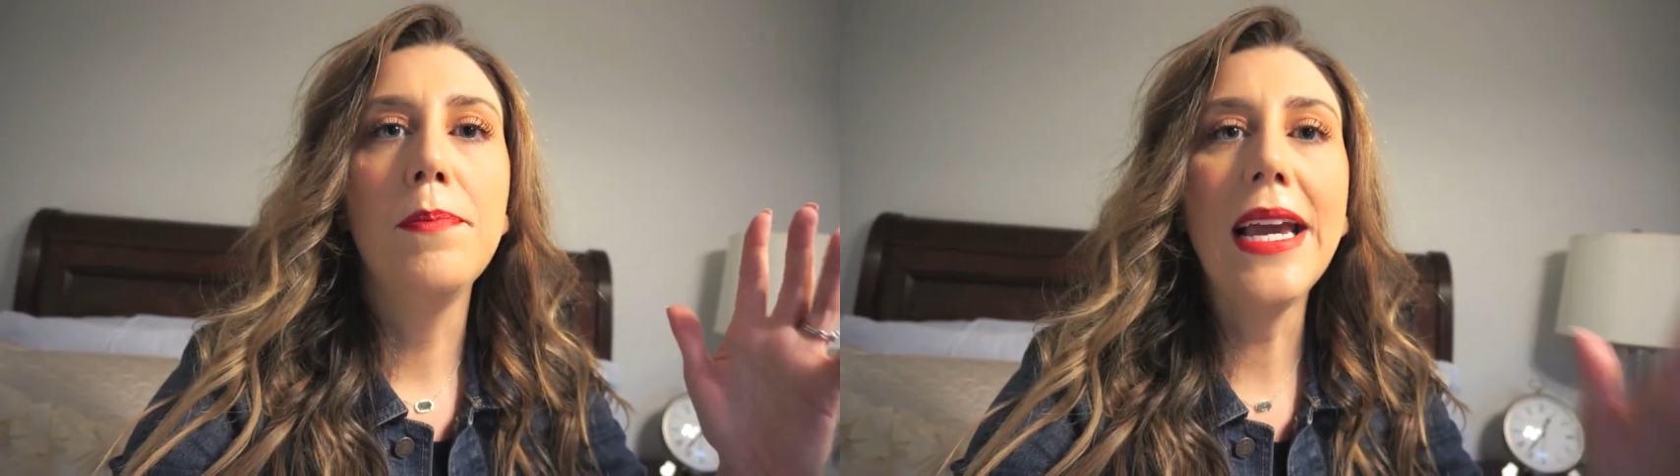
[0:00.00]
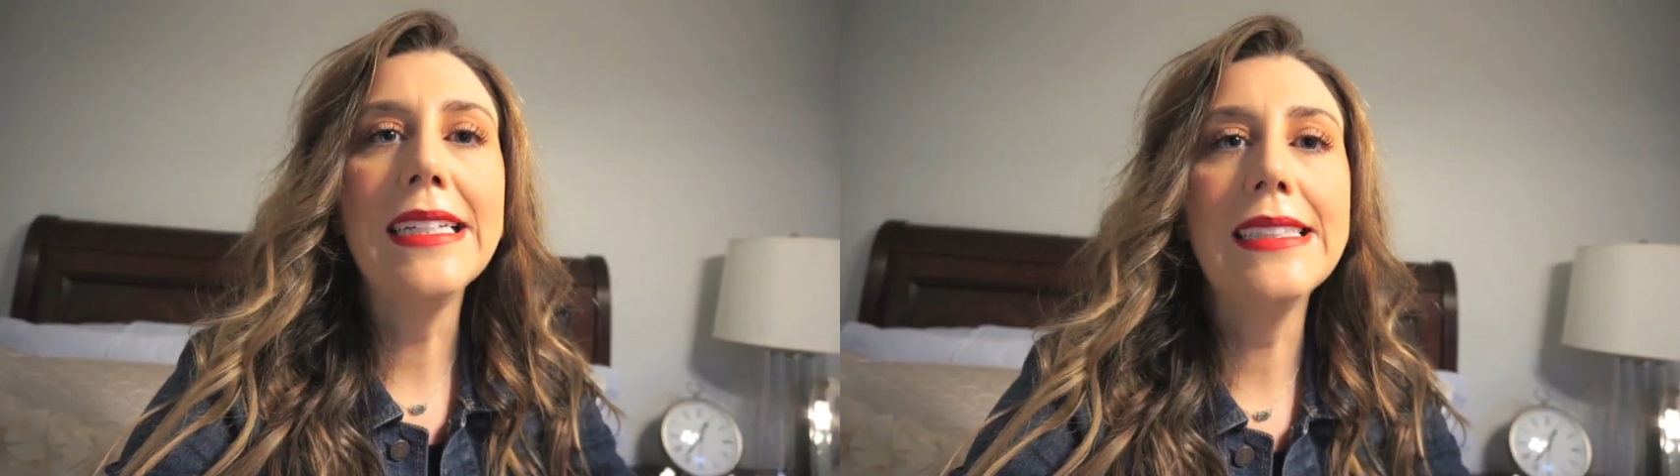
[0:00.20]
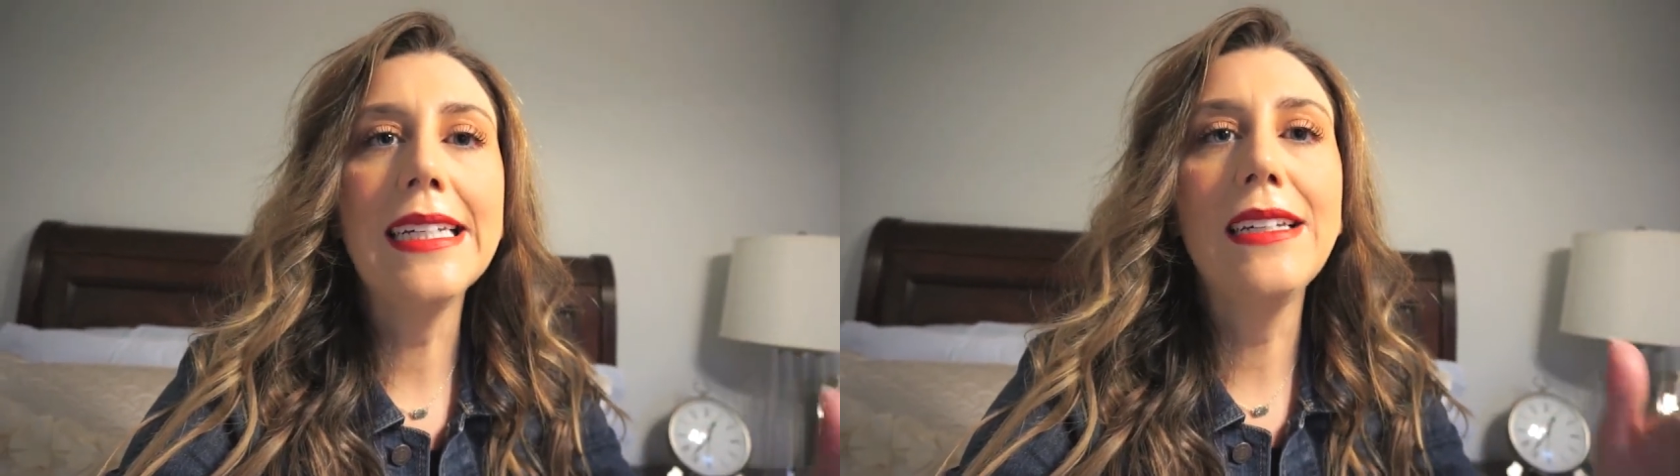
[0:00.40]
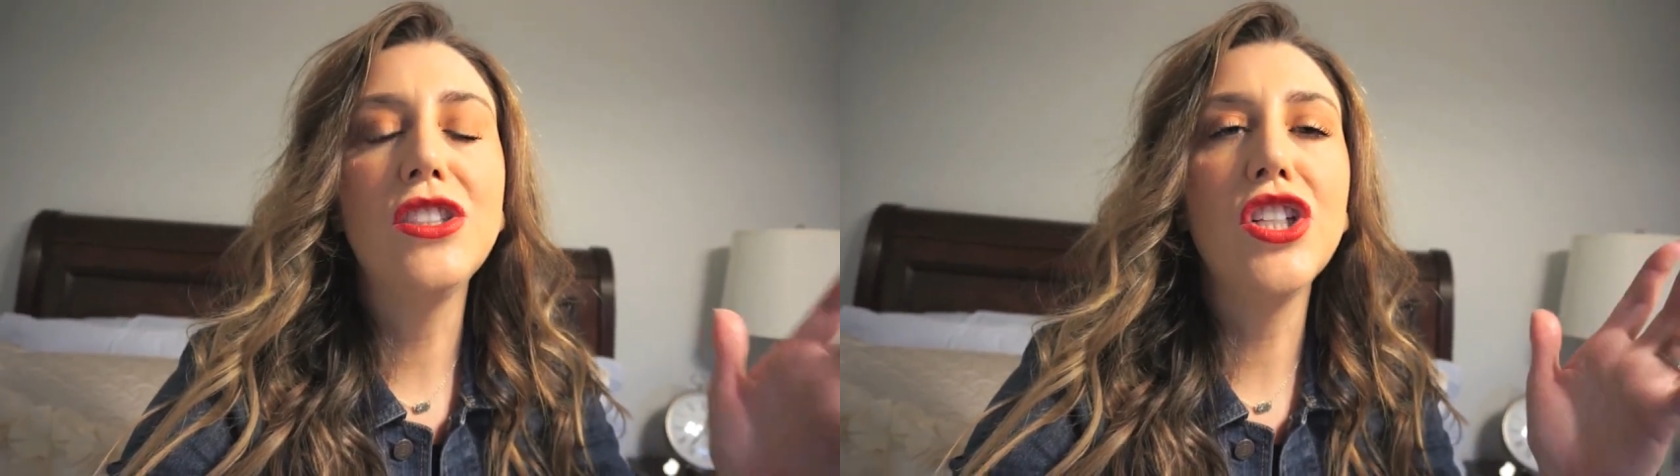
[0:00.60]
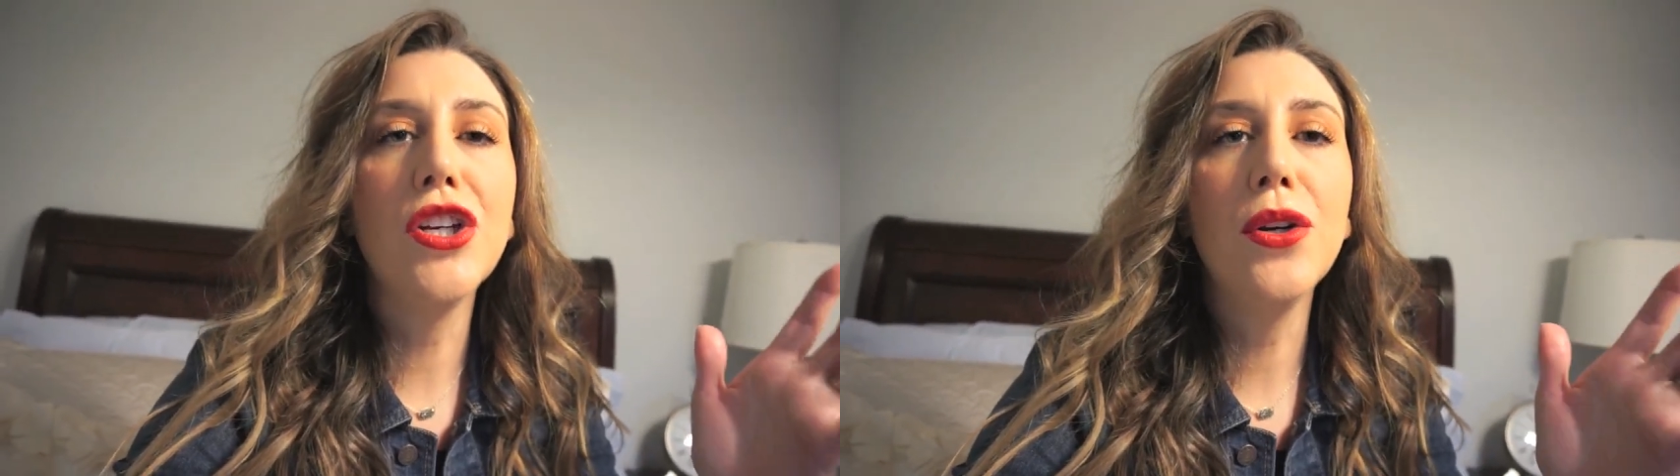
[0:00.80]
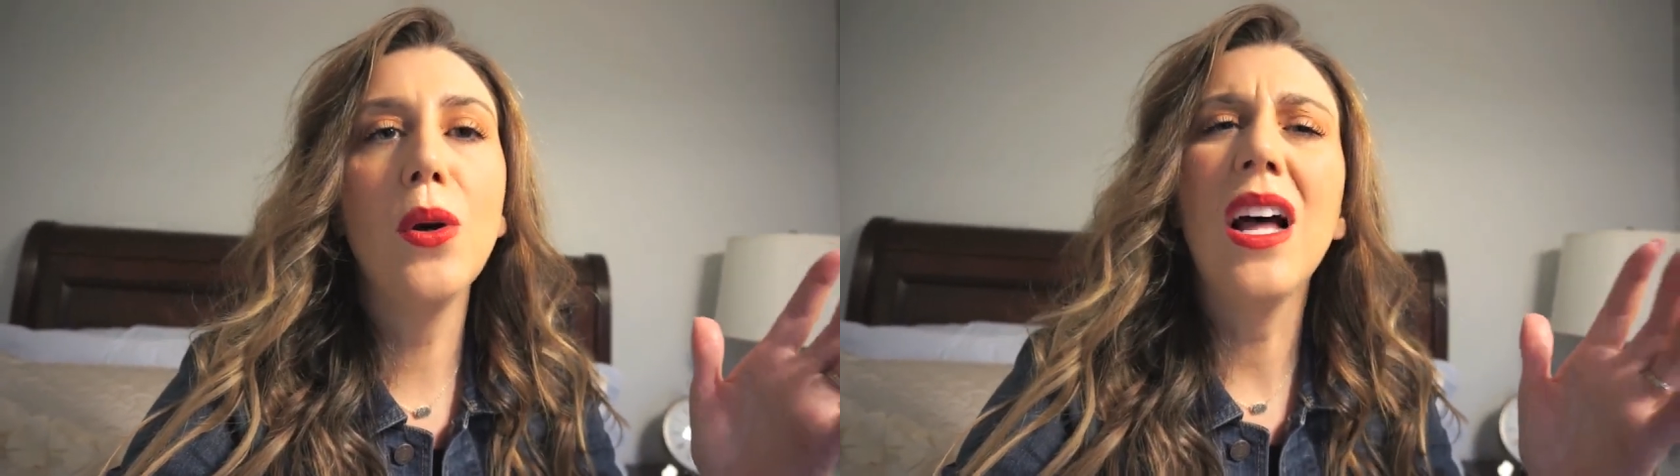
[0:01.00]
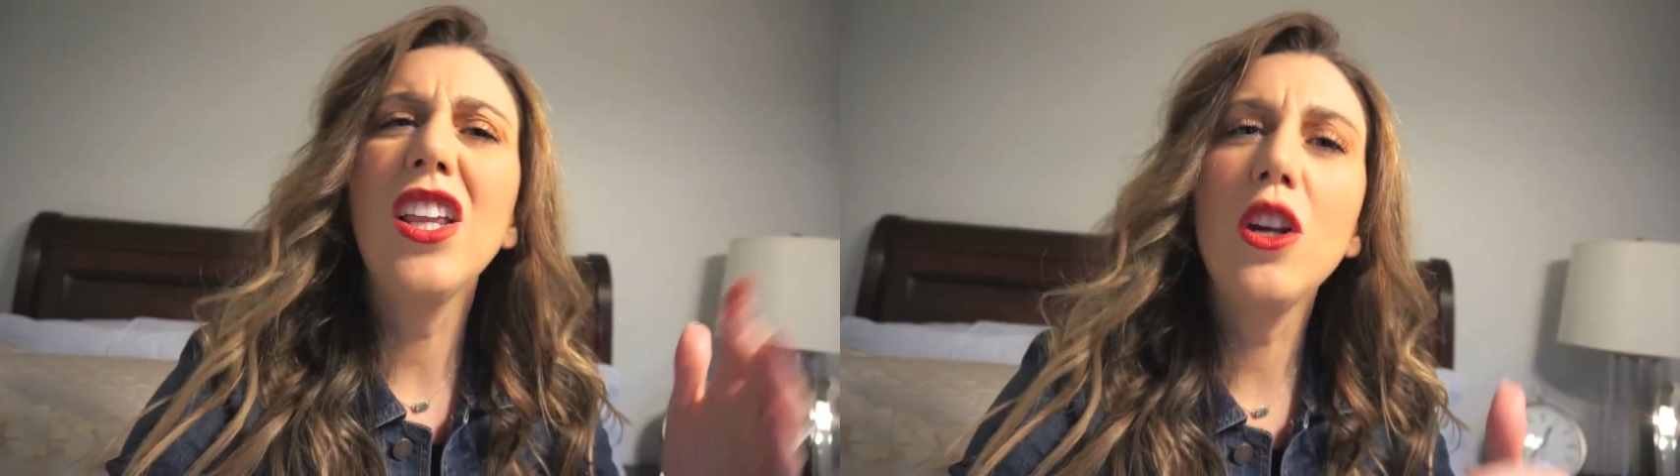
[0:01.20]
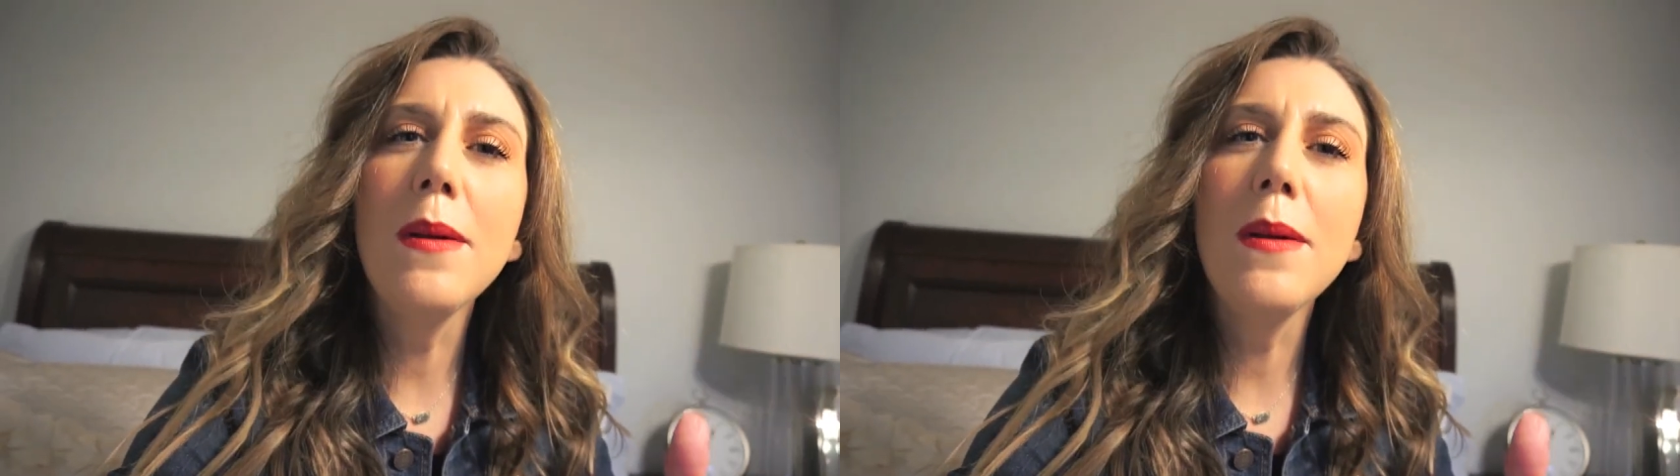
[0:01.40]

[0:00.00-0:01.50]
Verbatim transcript: basic to a little